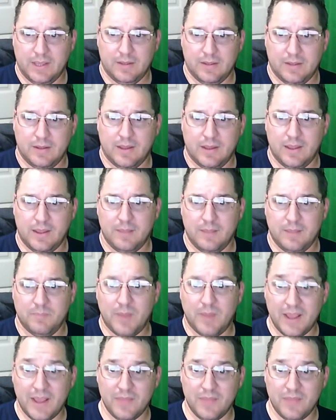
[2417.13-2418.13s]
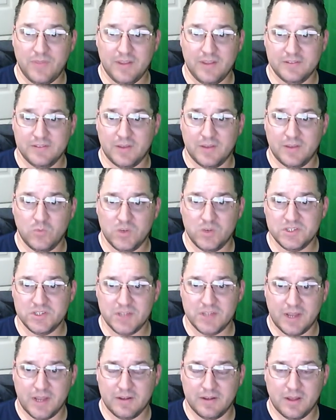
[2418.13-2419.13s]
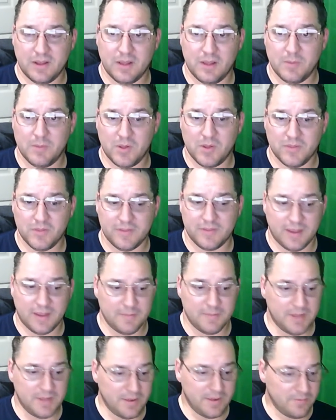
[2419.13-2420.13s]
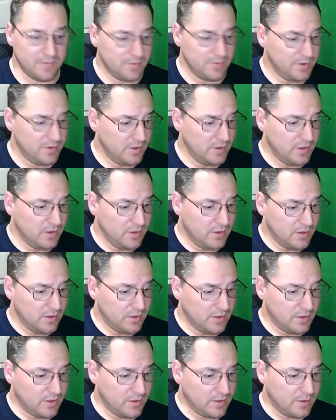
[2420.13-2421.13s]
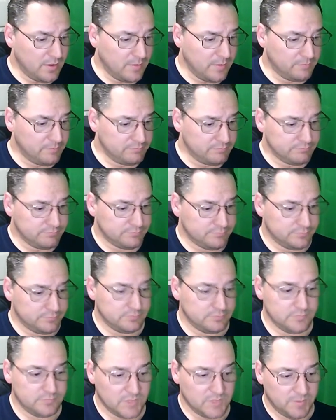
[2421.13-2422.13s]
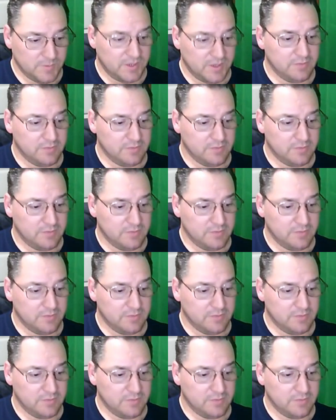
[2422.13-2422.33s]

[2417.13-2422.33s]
I buy things on wish.com all the time now. I mean,